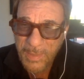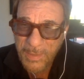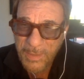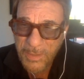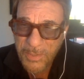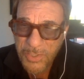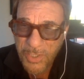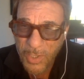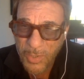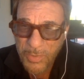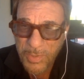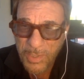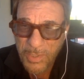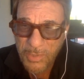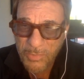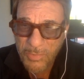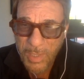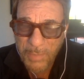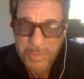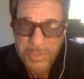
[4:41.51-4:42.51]
show the
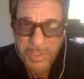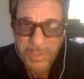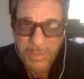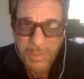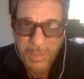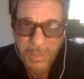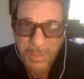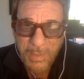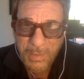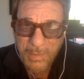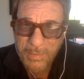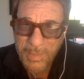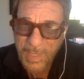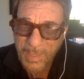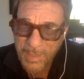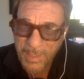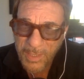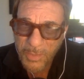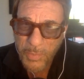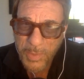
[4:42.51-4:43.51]
corruption.
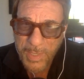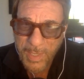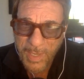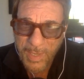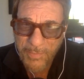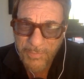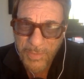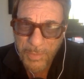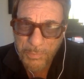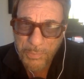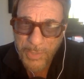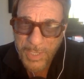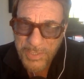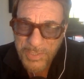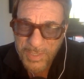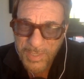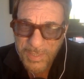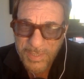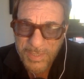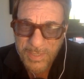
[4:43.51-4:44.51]
That here we have the
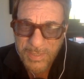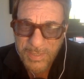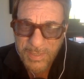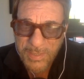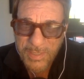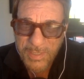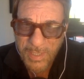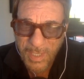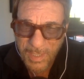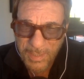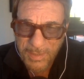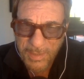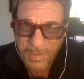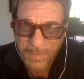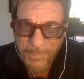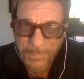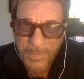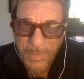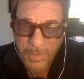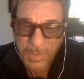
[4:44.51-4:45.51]
president's son,
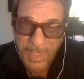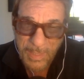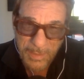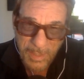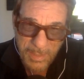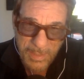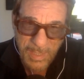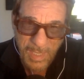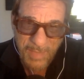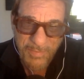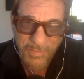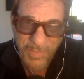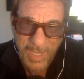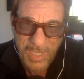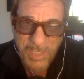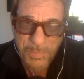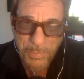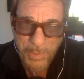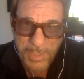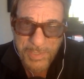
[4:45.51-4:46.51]
at the time
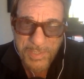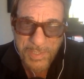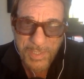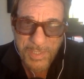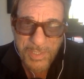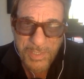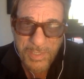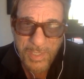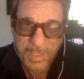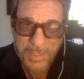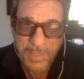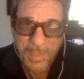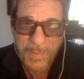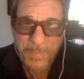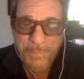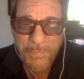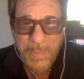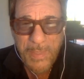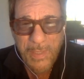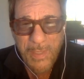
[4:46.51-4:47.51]
vice president's son,
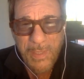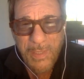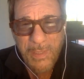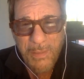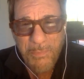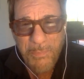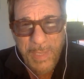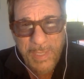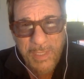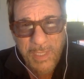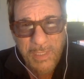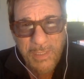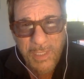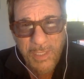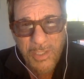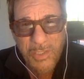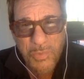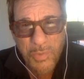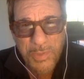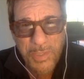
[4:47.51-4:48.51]
making
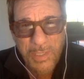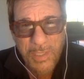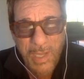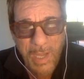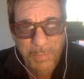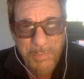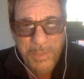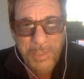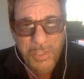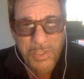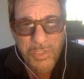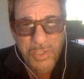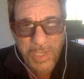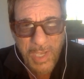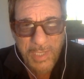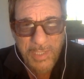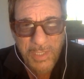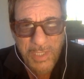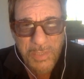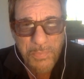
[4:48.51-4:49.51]
deals with the Communist
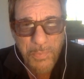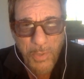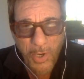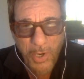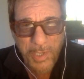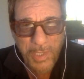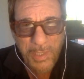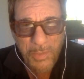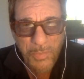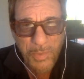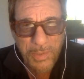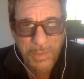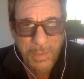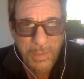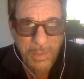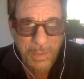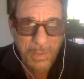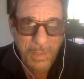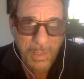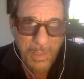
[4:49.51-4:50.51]
Chinese Party, with
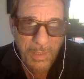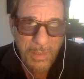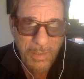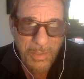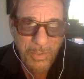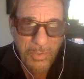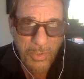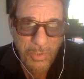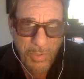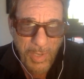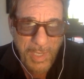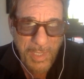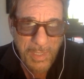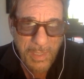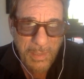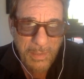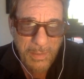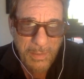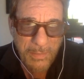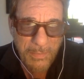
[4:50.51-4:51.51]
the
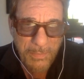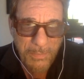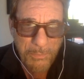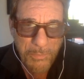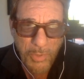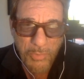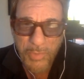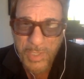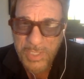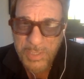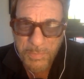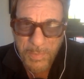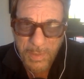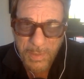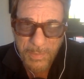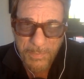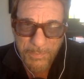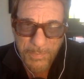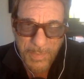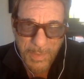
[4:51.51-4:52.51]
Ukrainian
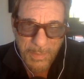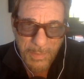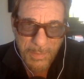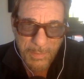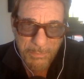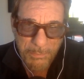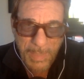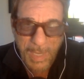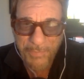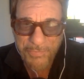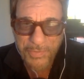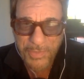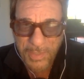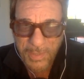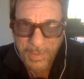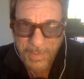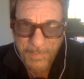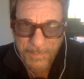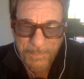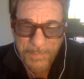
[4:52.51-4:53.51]
Burisma
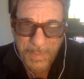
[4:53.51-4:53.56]
mafia,